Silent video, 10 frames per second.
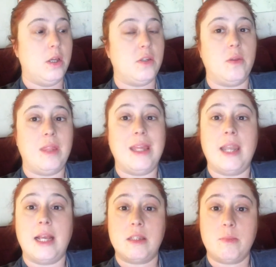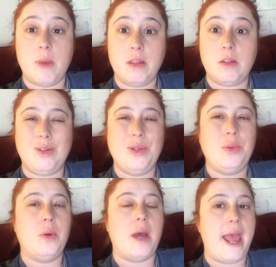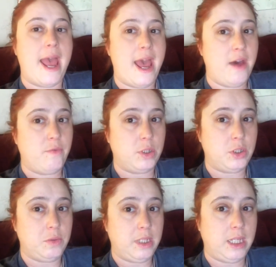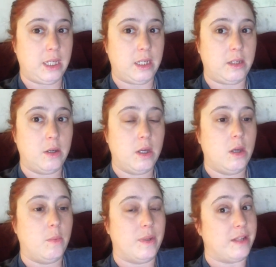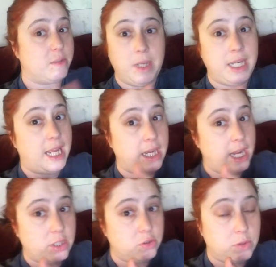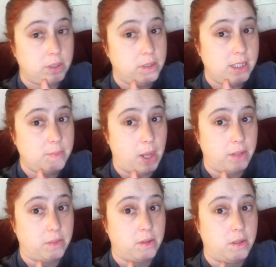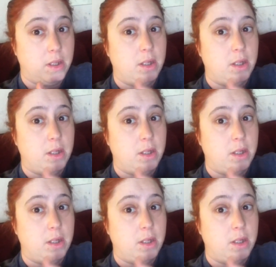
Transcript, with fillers: so that next month you have what you need without spending any extra this month.